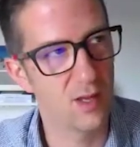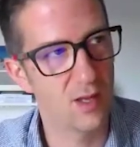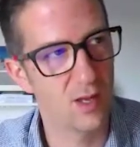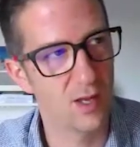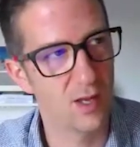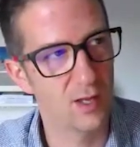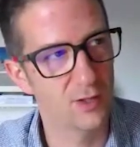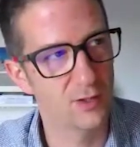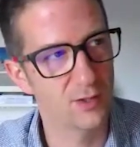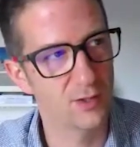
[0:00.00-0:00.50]

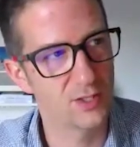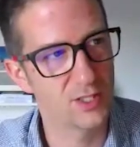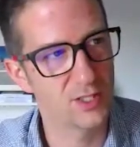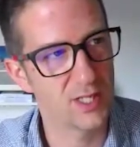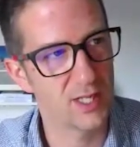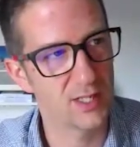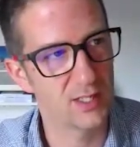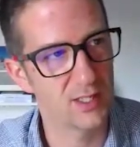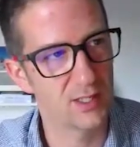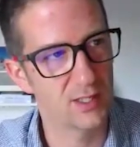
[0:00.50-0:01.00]
an
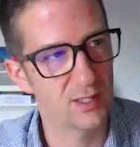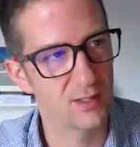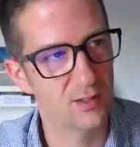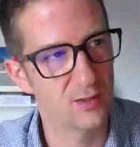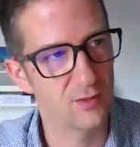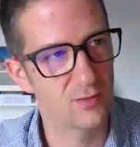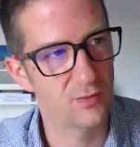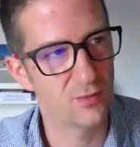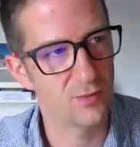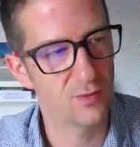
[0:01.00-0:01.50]
understanding
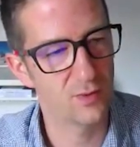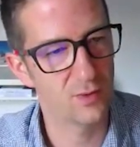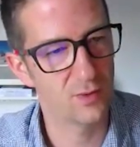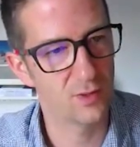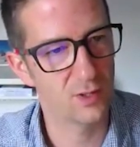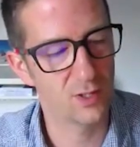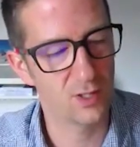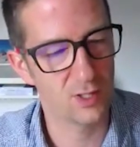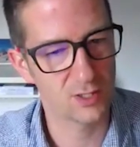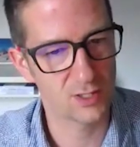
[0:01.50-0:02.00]
of the
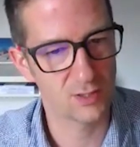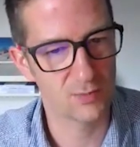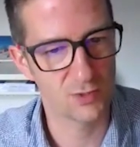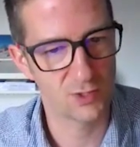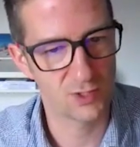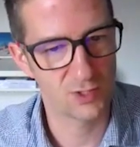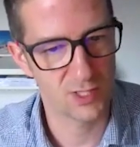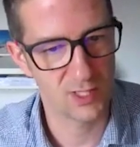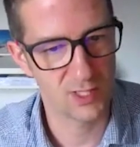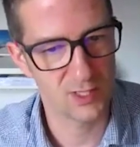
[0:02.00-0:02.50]

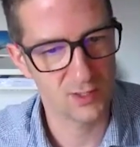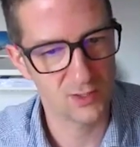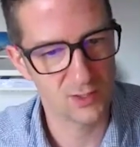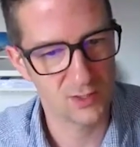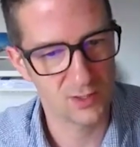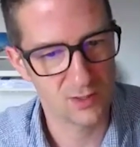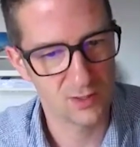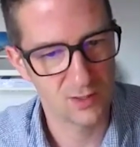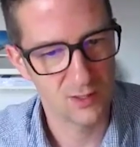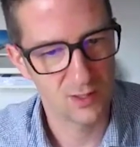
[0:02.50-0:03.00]
customer's needs
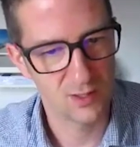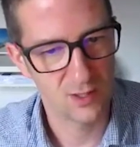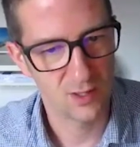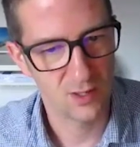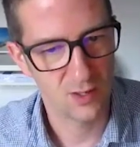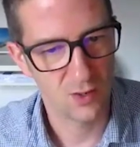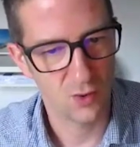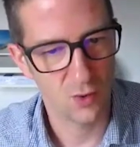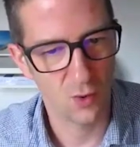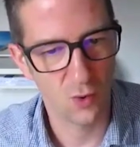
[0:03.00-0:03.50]

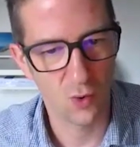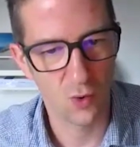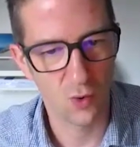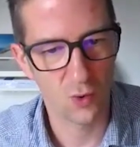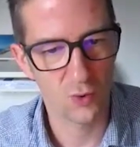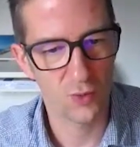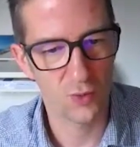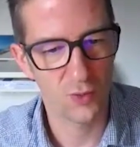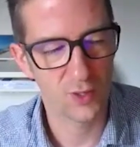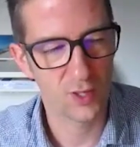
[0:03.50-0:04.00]
or
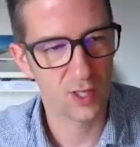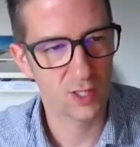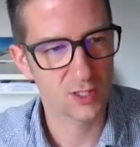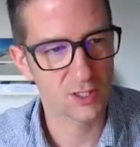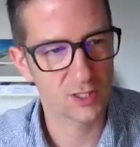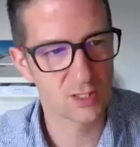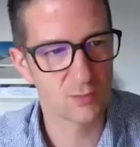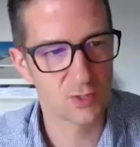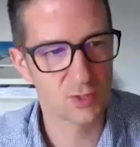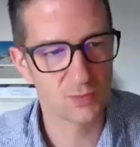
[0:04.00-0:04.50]
the
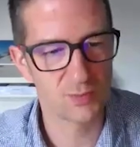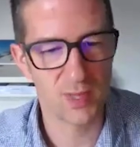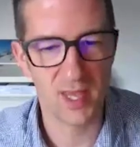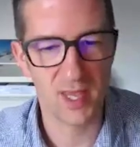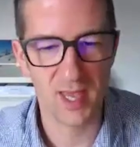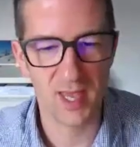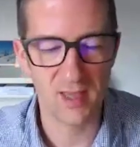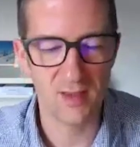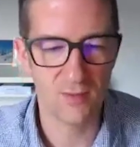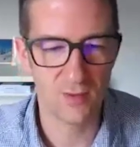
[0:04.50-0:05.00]
customer's
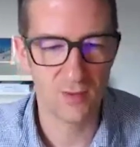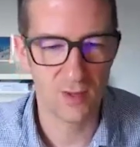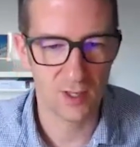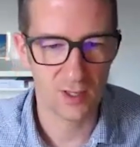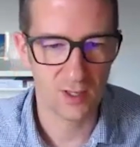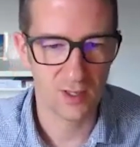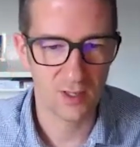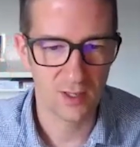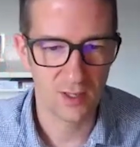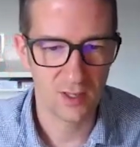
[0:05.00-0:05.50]
behavior,
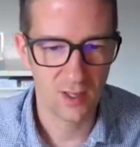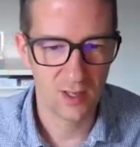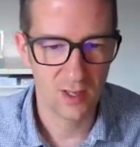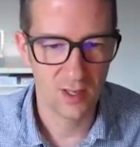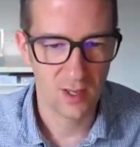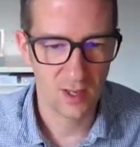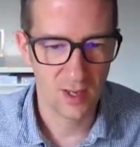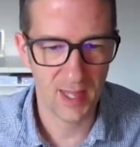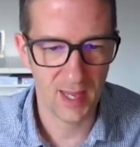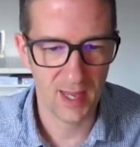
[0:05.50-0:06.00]

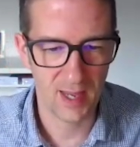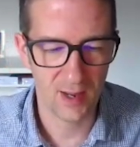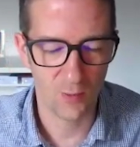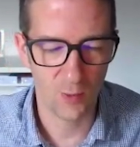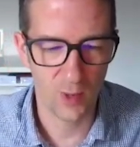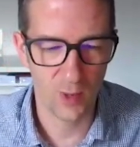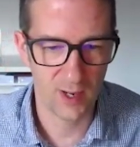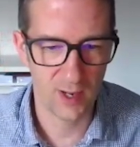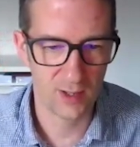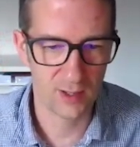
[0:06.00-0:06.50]

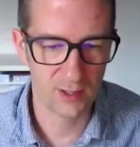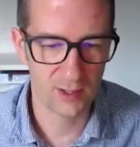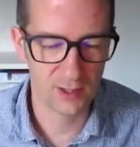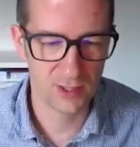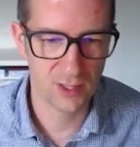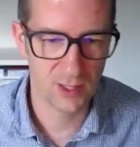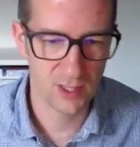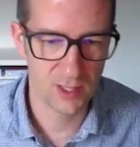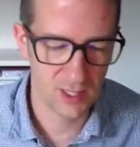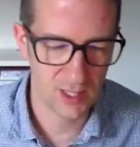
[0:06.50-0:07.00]

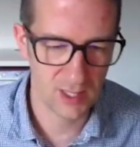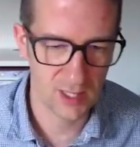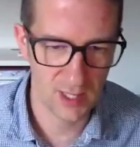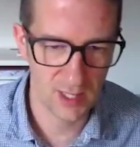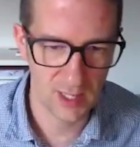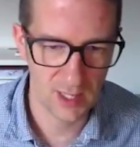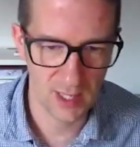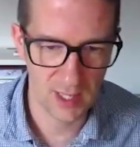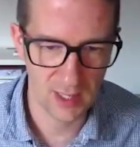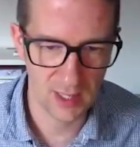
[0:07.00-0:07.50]
whereas
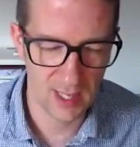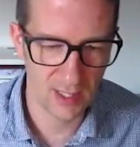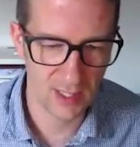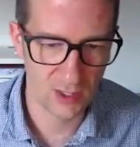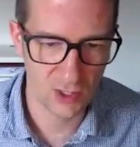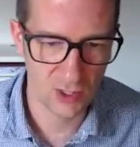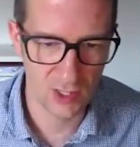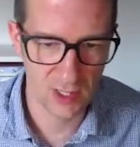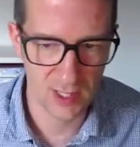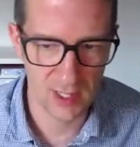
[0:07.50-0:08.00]
the
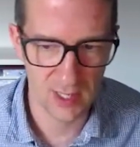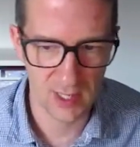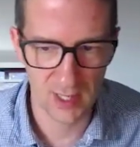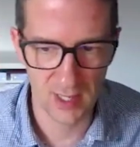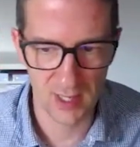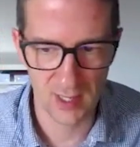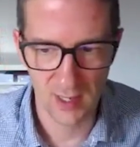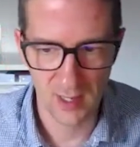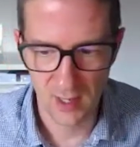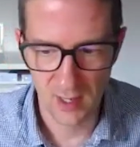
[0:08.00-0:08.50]

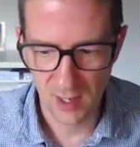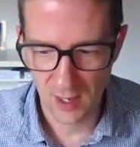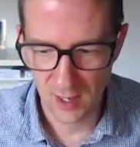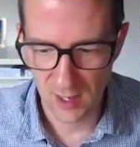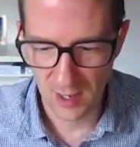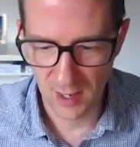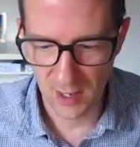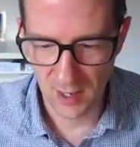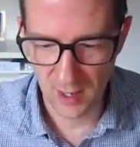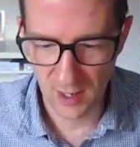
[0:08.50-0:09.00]
engineer,
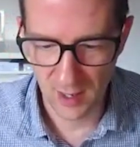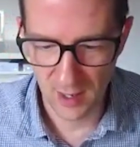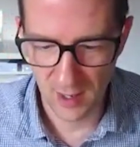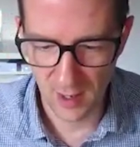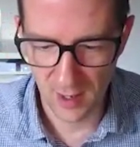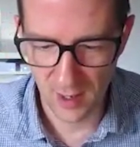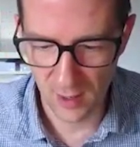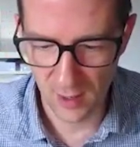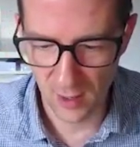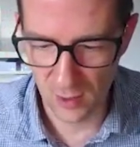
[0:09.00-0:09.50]

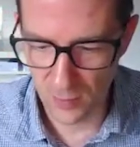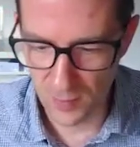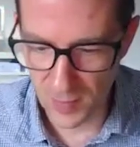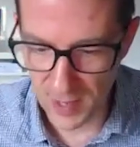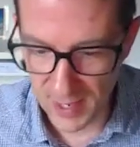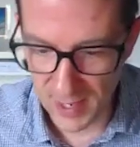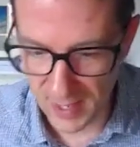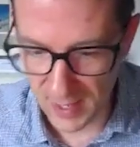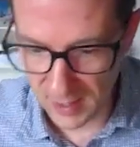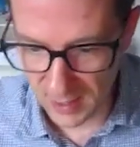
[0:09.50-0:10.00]
the
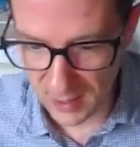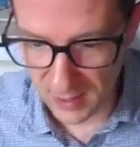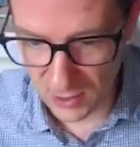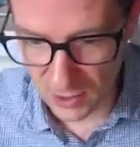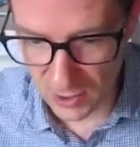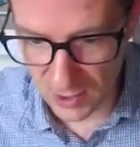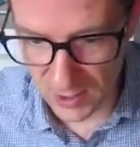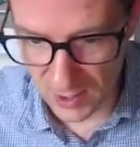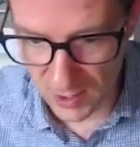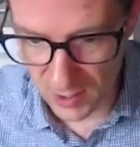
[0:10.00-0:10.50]
back-end
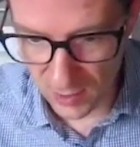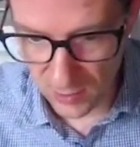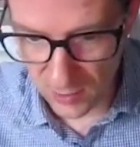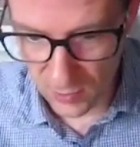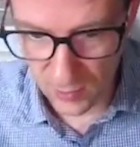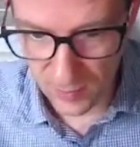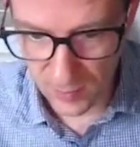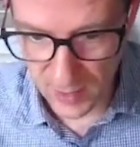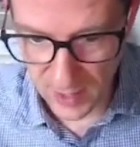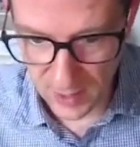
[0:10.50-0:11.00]
engineer,
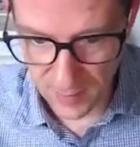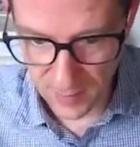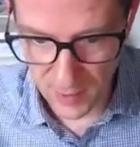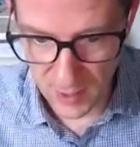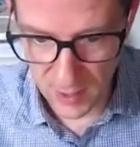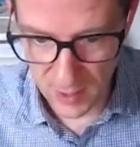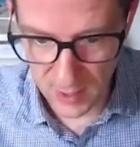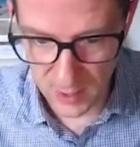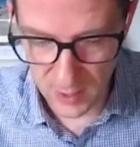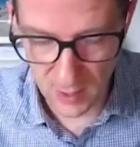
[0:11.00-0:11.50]

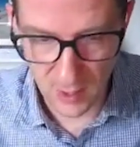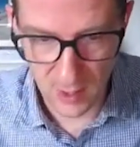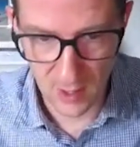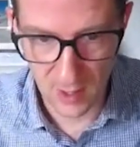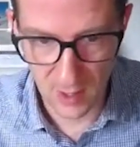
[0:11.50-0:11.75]
maybe